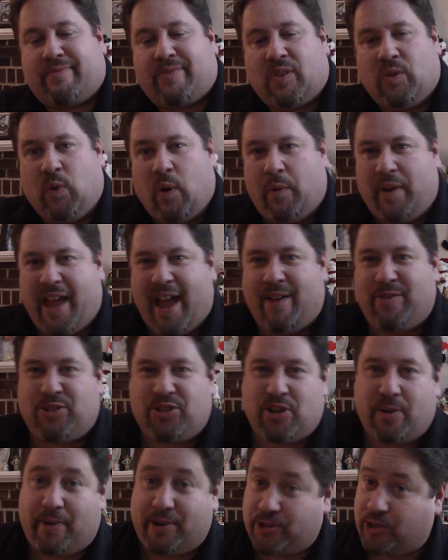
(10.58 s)
we have
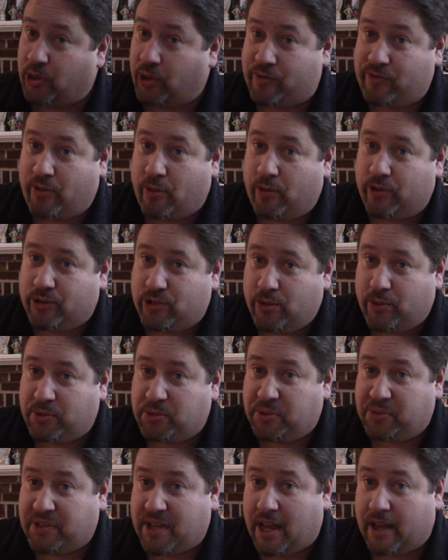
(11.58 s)
so much to look forward to in
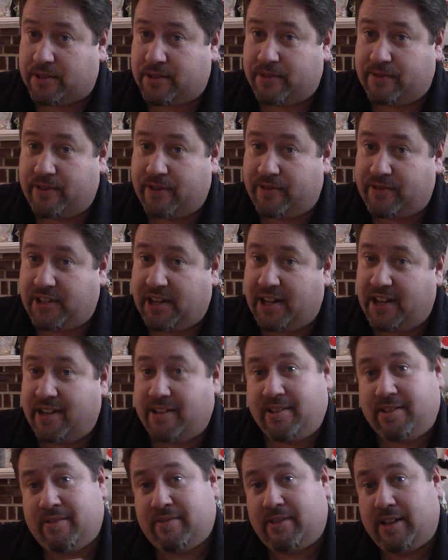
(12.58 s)

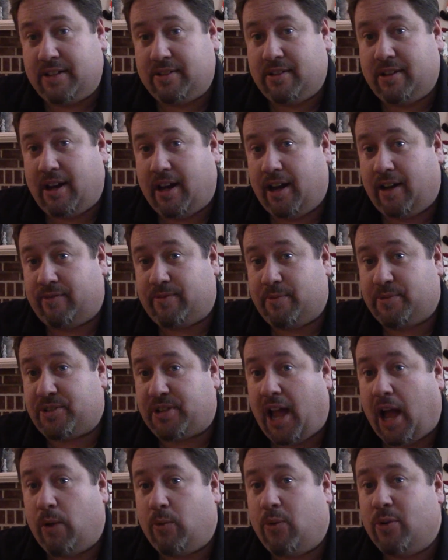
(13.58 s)
2015 from
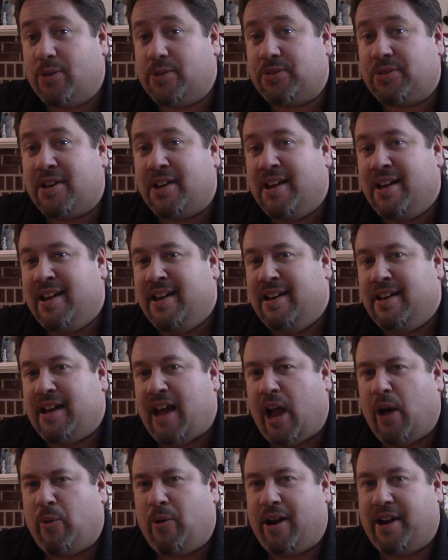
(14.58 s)
Star Wars.
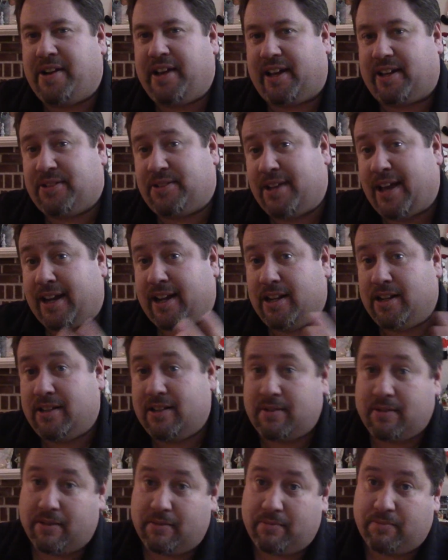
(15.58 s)
I want to take a second
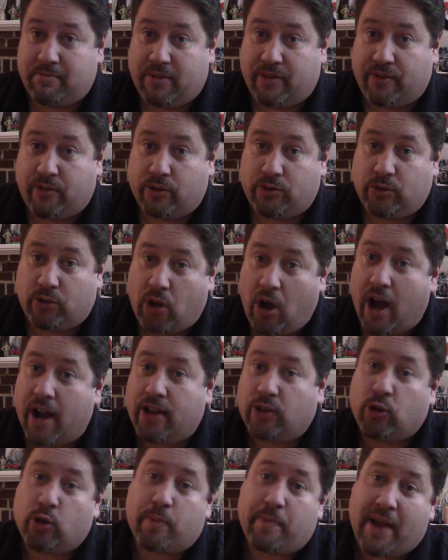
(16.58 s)
before too long
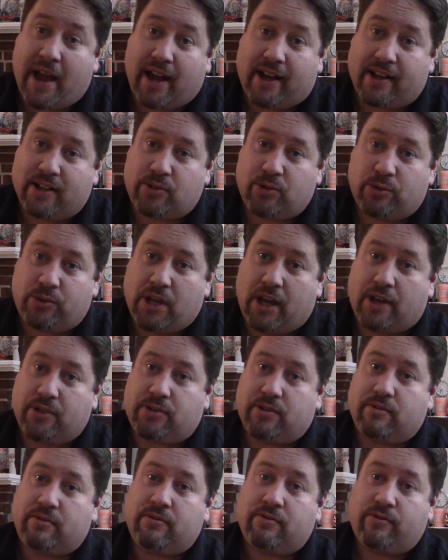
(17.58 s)
and look back at
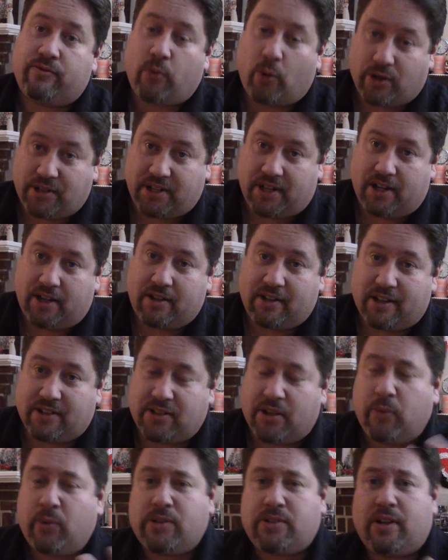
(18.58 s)
2014
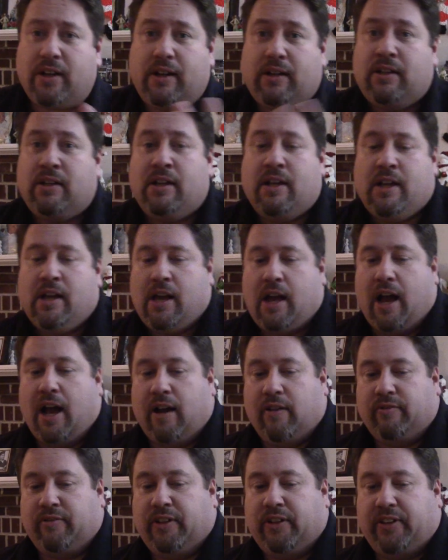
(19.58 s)
because it was a
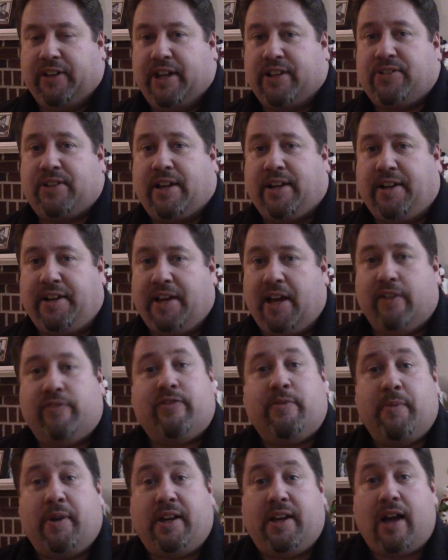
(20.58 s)
really exciting year
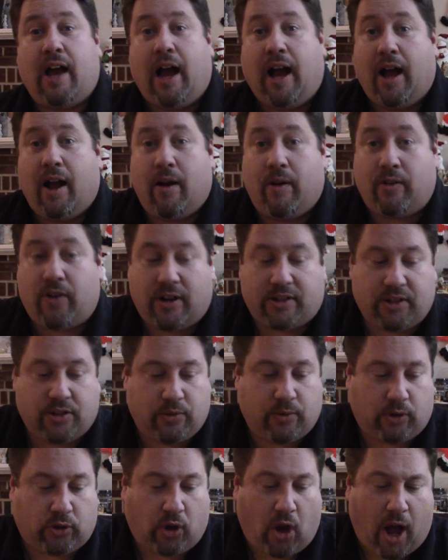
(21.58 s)
for me. Got to
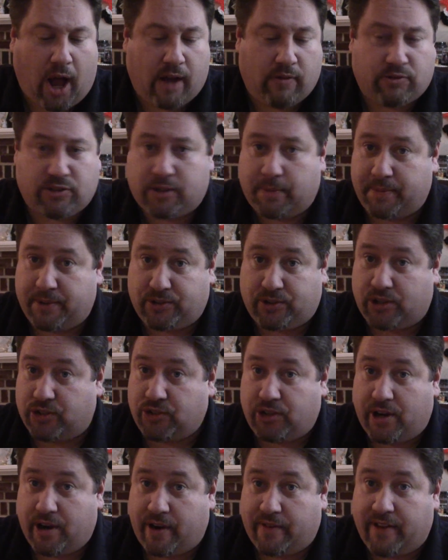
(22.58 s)
do a lot. It was the
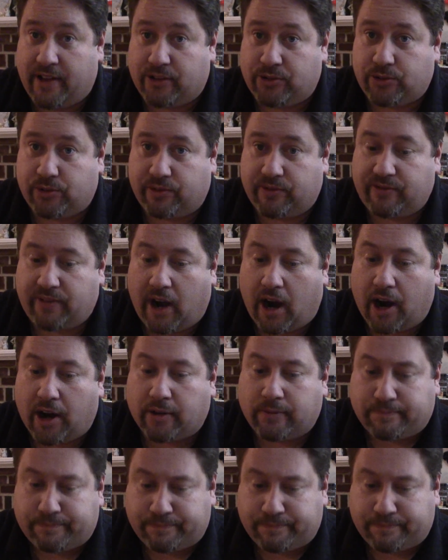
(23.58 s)
busiest year I've had so far.